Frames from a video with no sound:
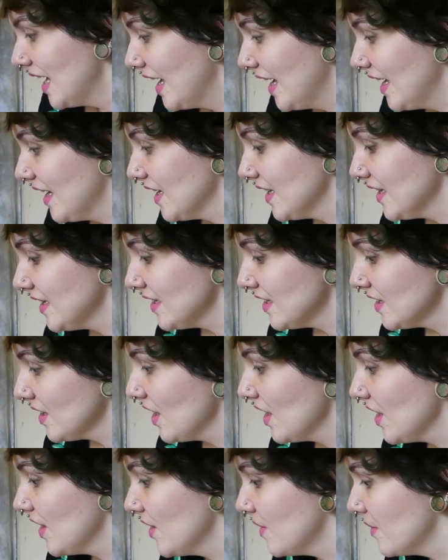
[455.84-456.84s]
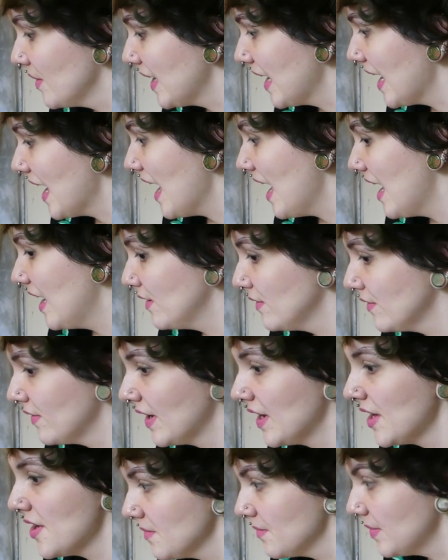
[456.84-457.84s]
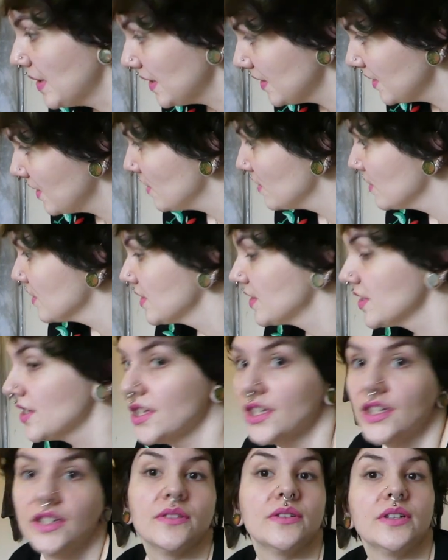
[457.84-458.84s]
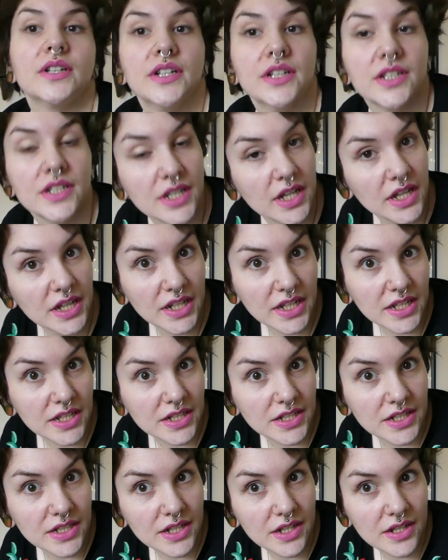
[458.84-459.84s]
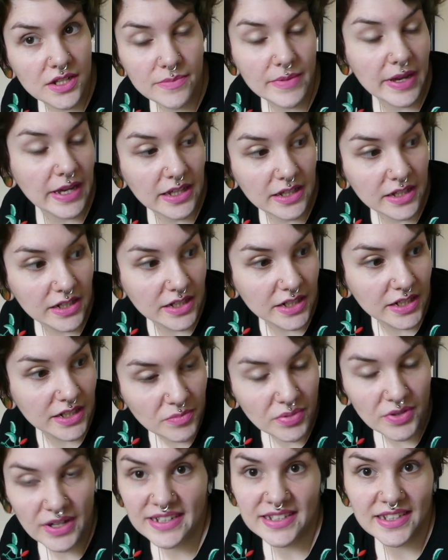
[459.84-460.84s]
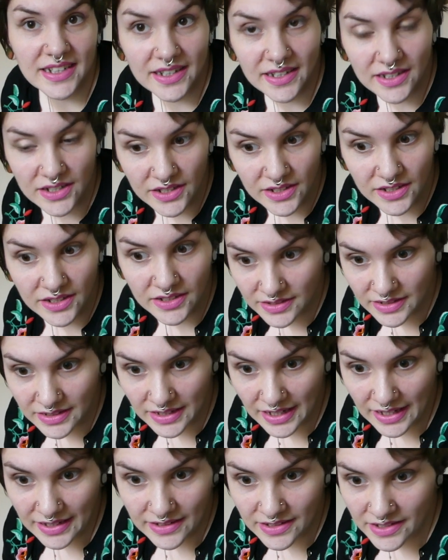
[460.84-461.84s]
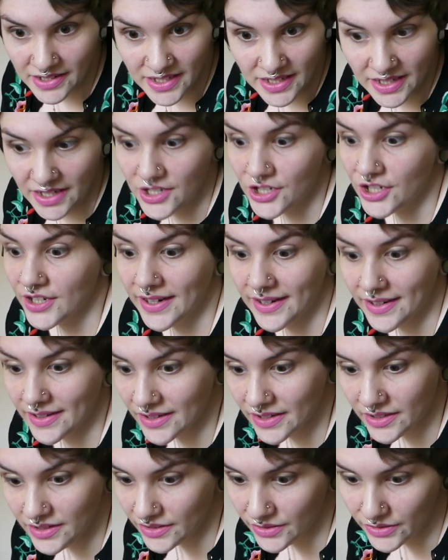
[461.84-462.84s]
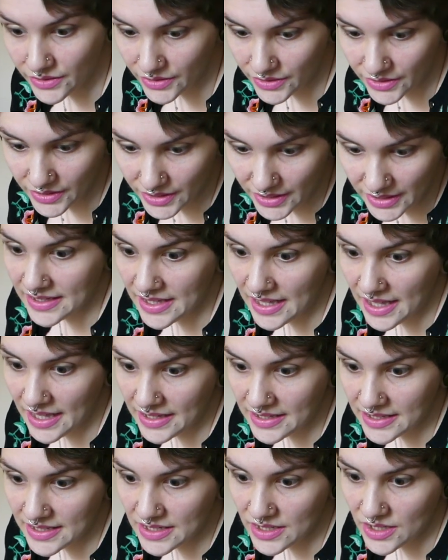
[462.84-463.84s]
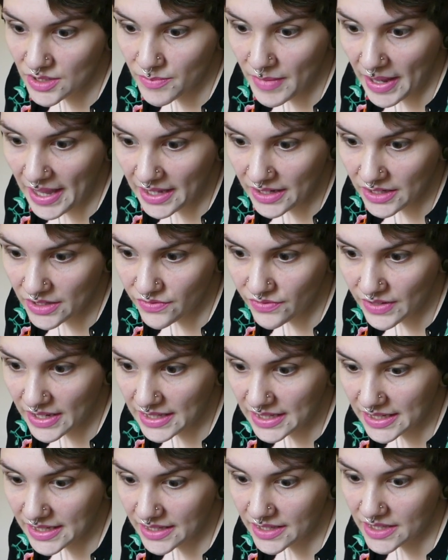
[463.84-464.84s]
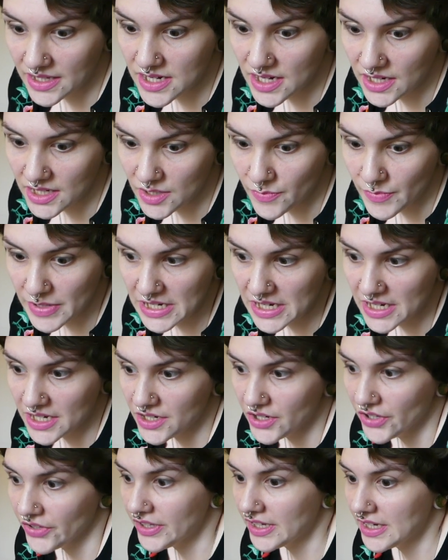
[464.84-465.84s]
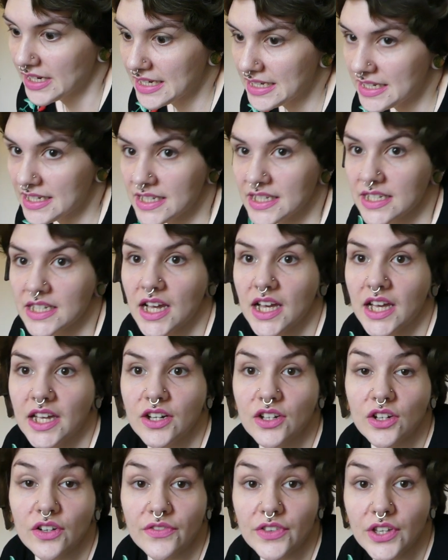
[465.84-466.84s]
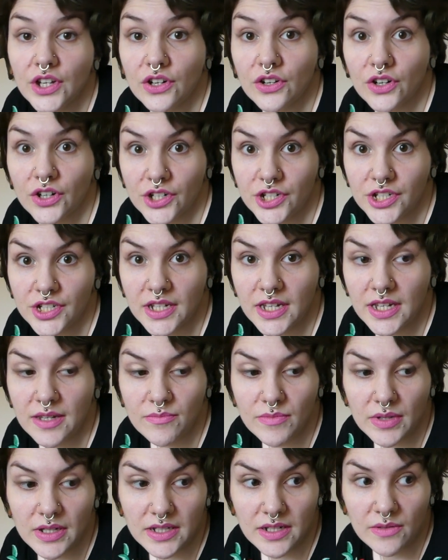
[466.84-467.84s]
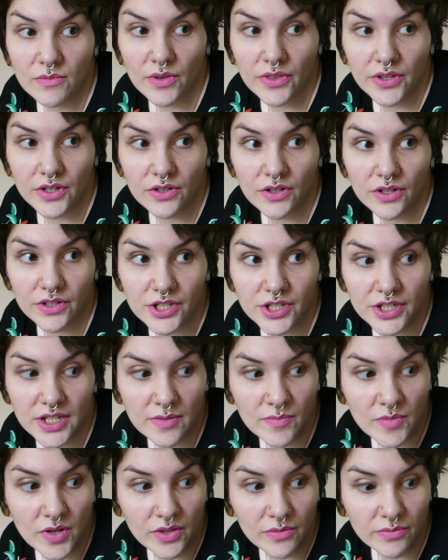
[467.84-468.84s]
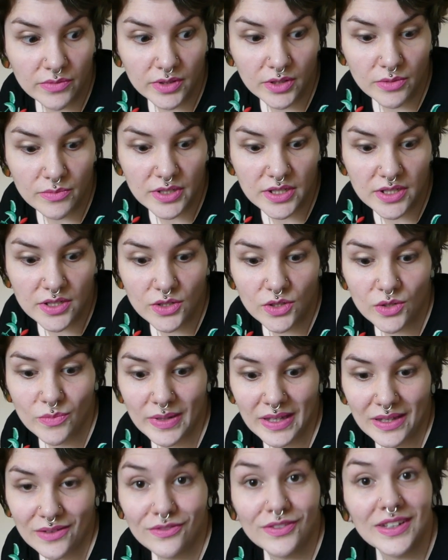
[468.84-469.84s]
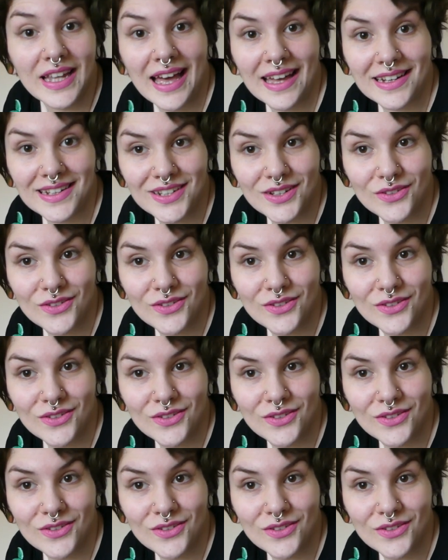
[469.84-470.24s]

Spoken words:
and we have buttonholes to do, turnings to make, pressing and stitching galore. There's some hand felling that needs to be done on the inside of the crotch seam because I want the crotch seam on the bloomers to be flat